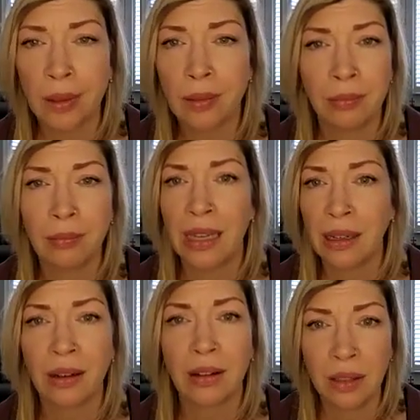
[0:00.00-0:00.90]
You can
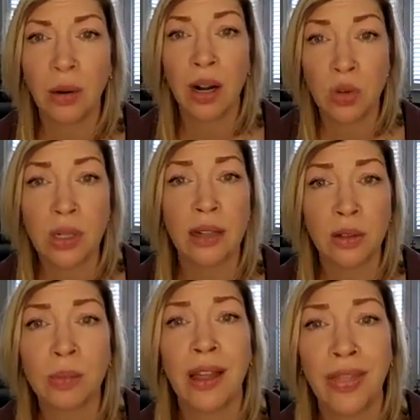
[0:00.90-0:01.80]
make your, you know,
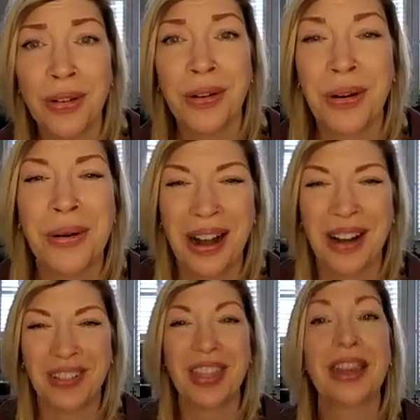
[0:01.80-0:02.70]
$100 a month or
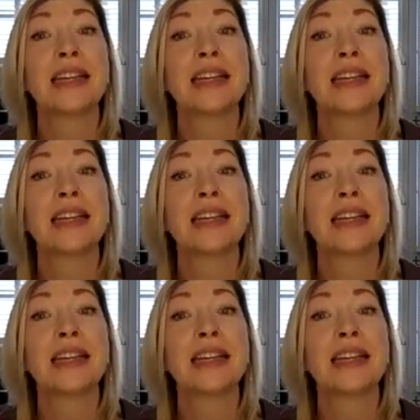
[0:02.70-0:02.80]
whatever